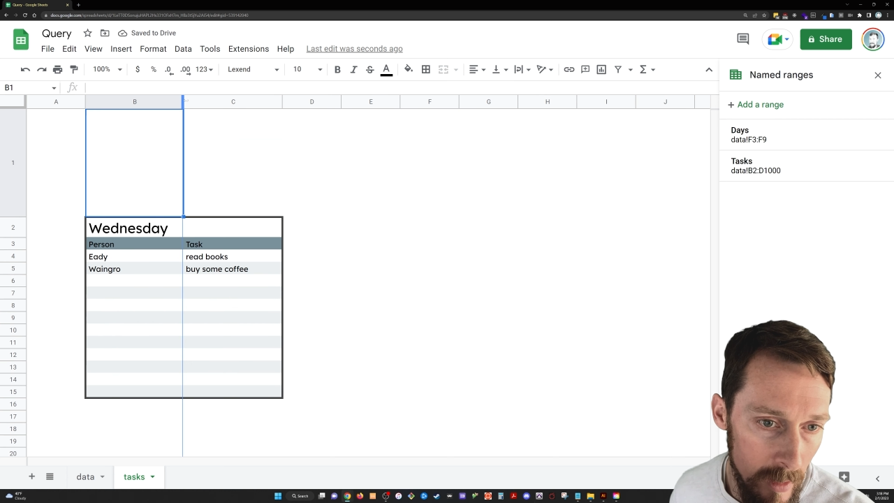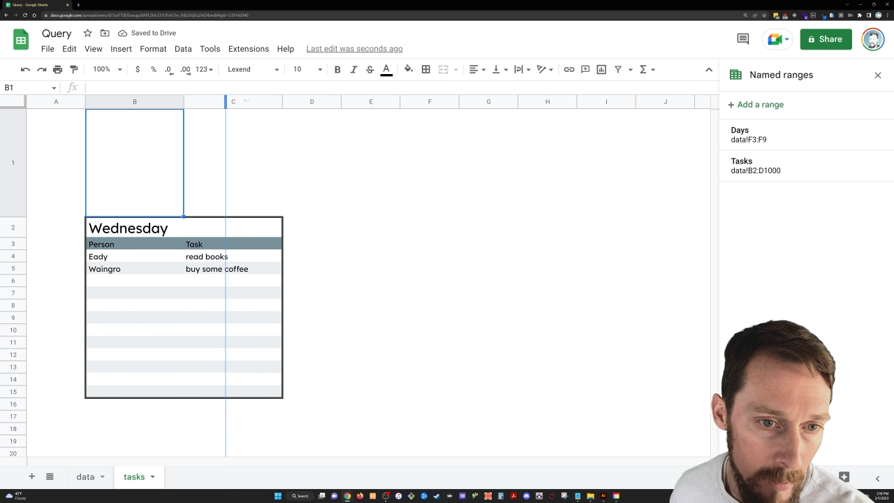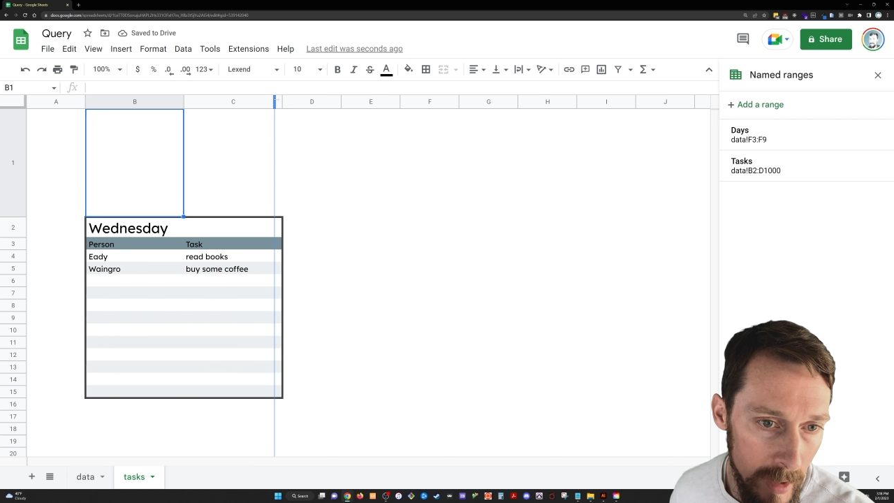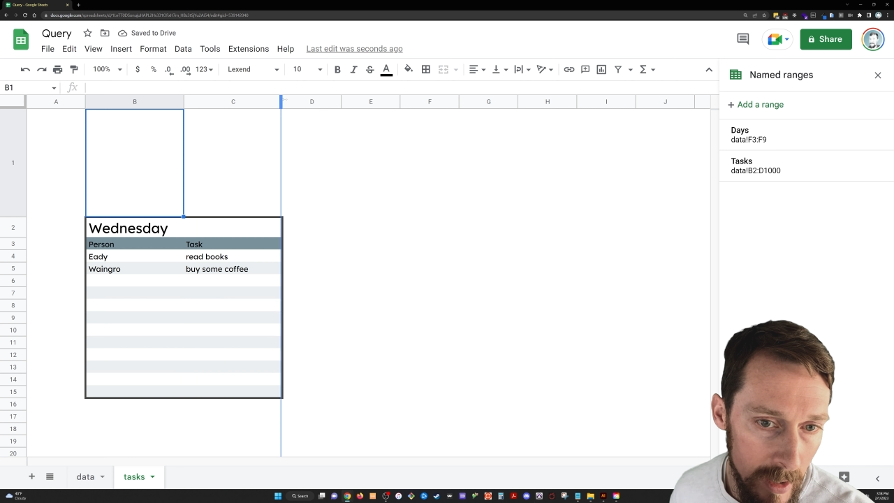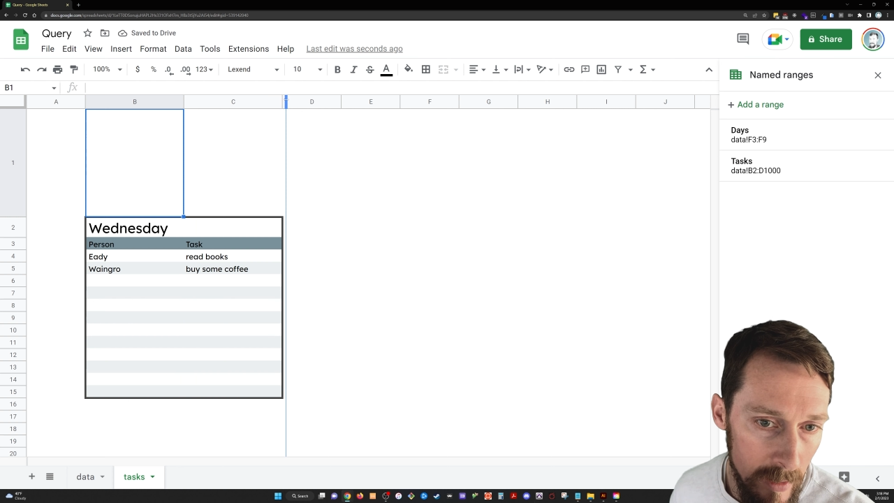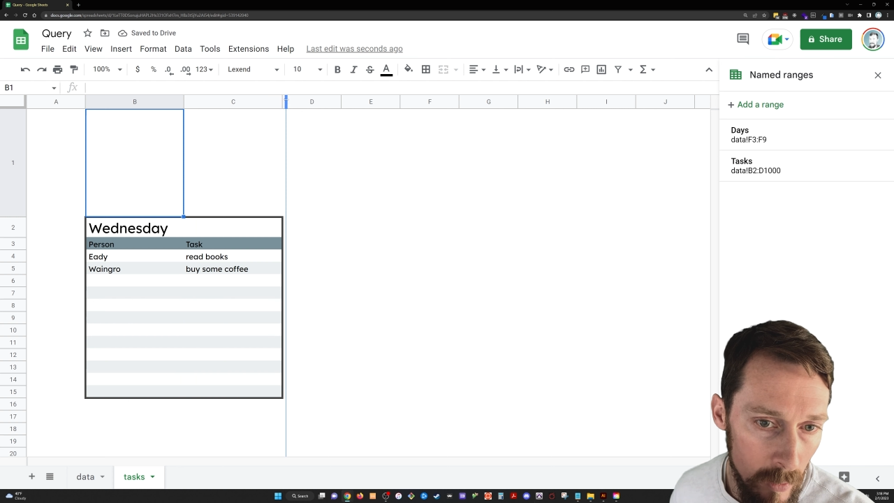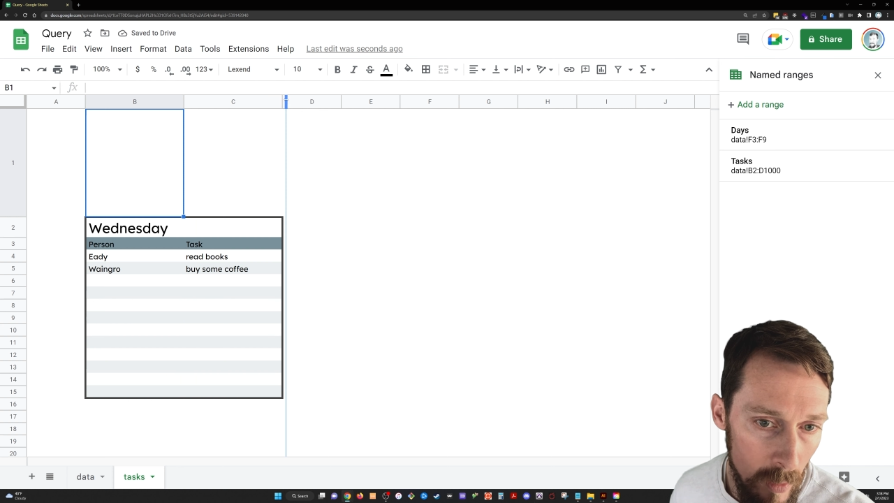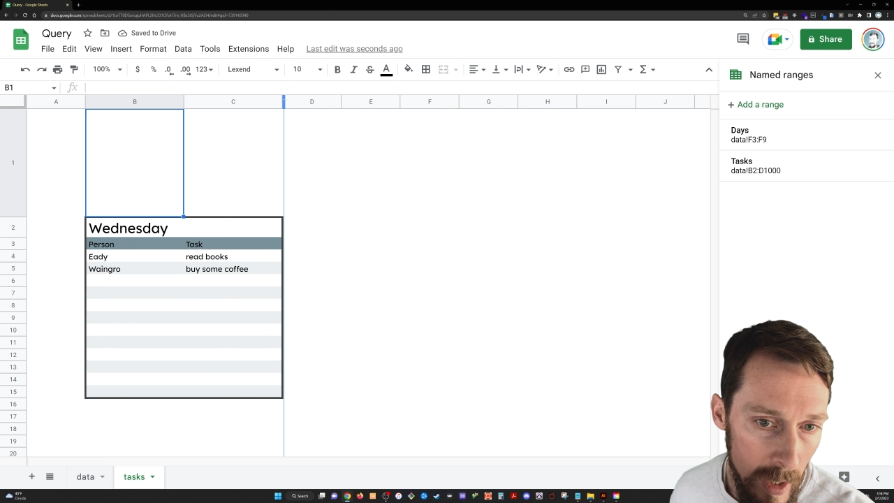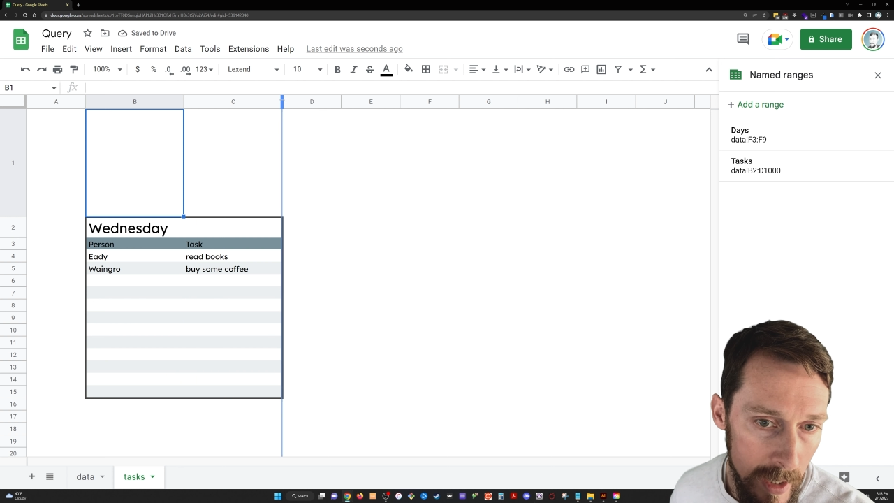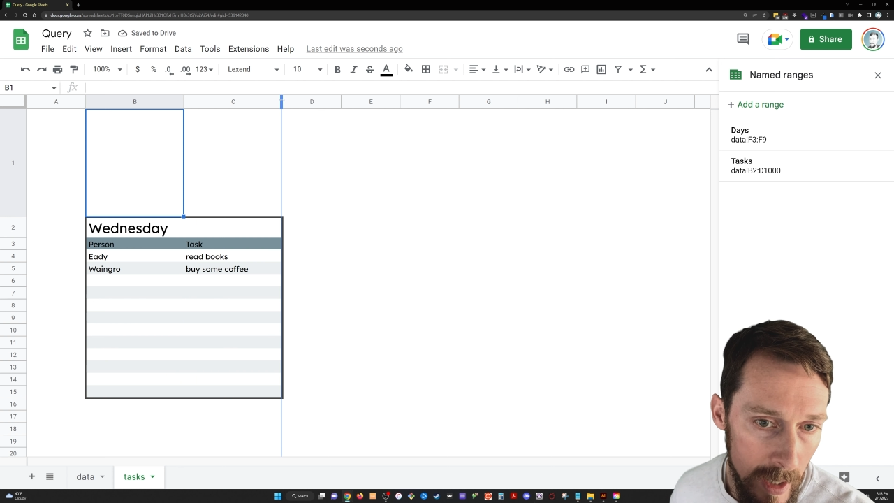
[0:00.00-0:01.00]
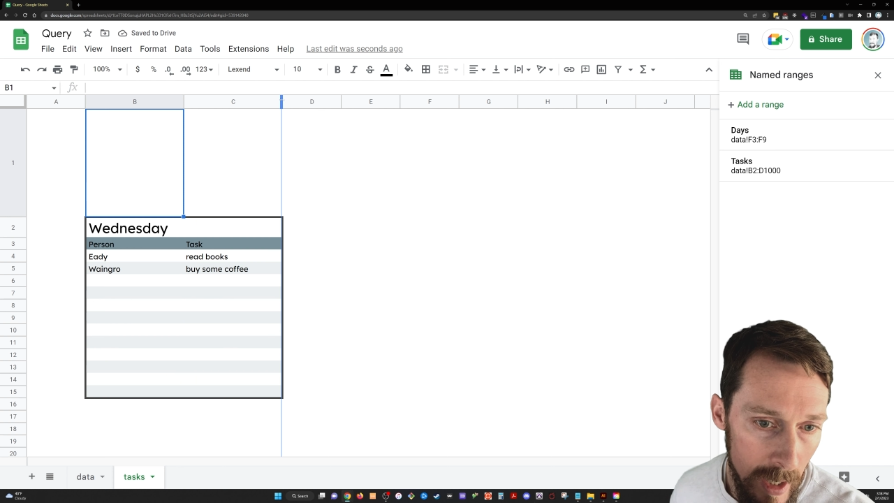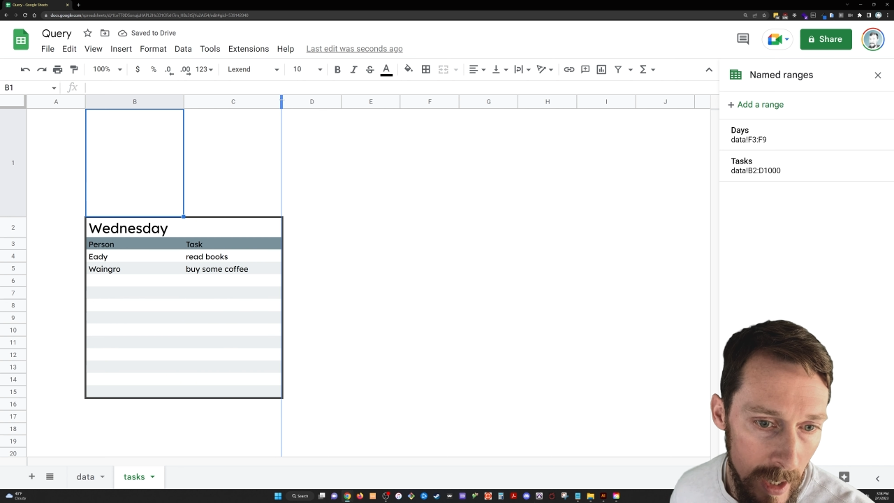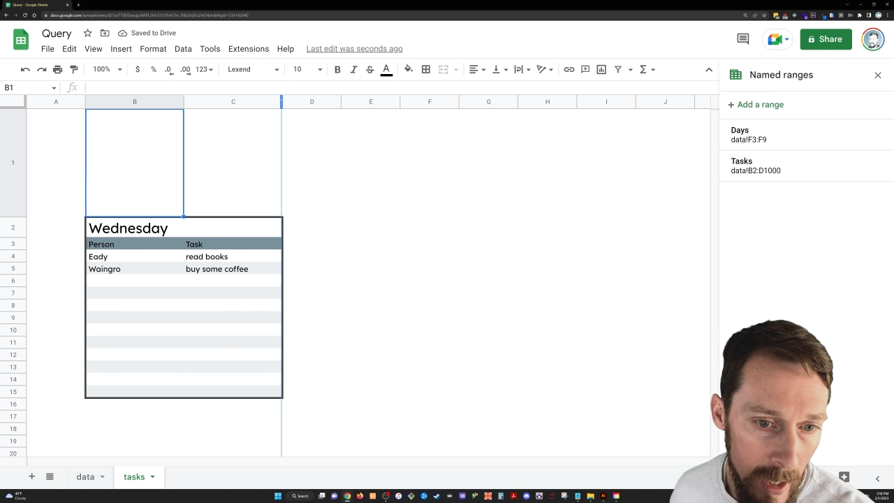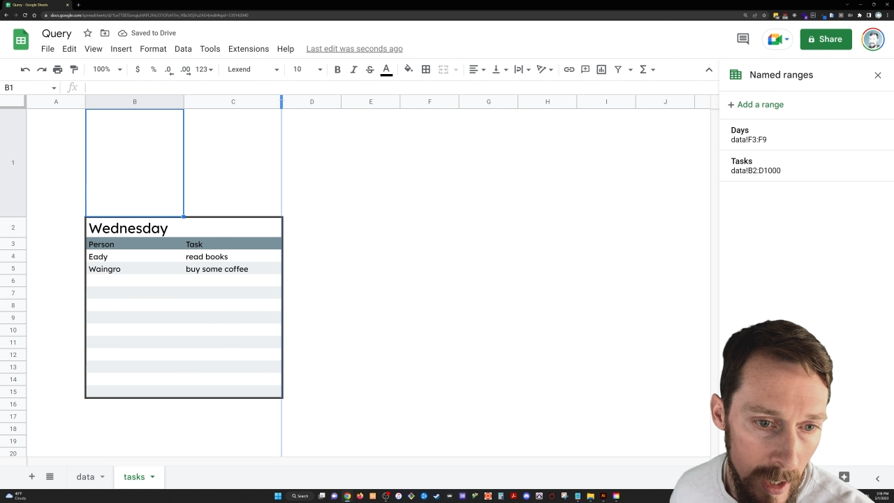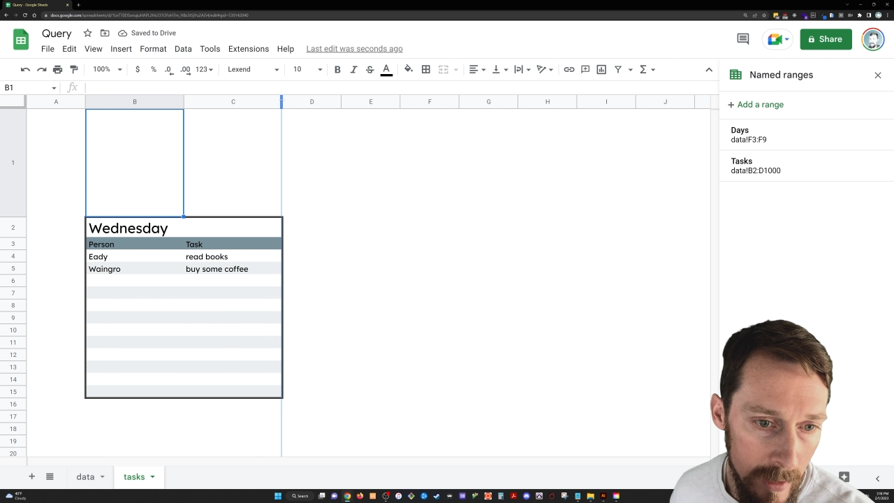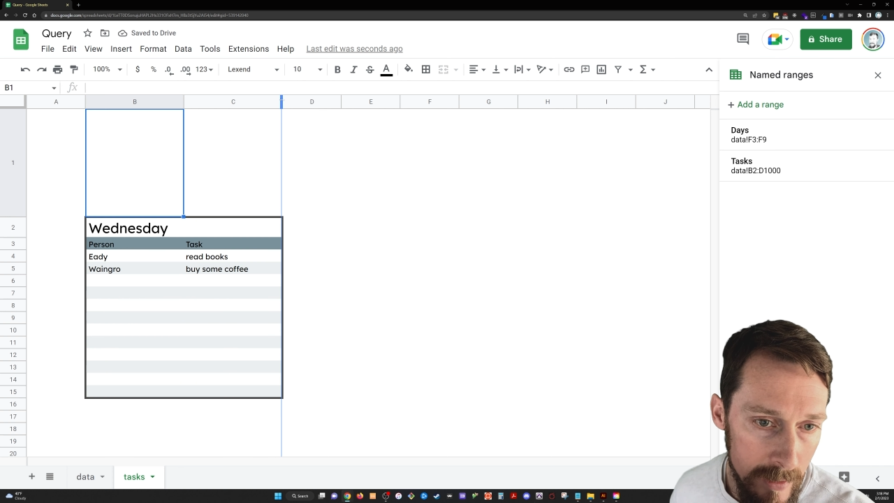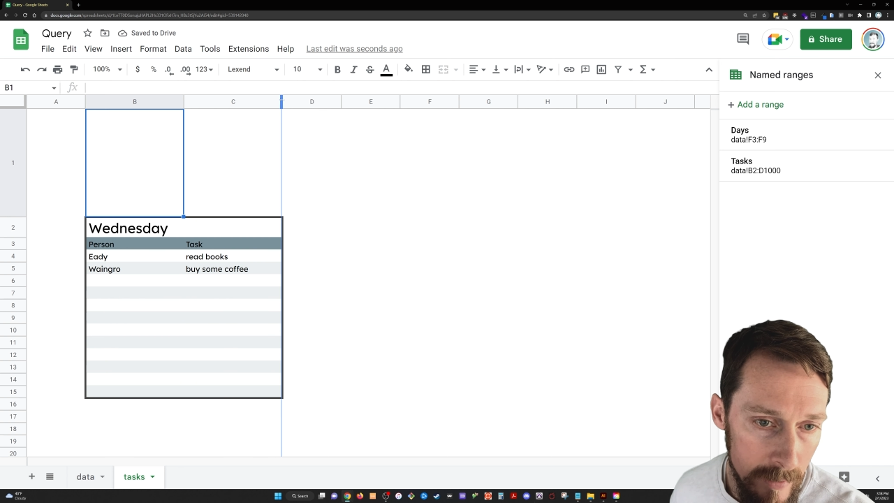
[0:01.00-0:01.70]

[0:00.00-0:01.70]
because why not?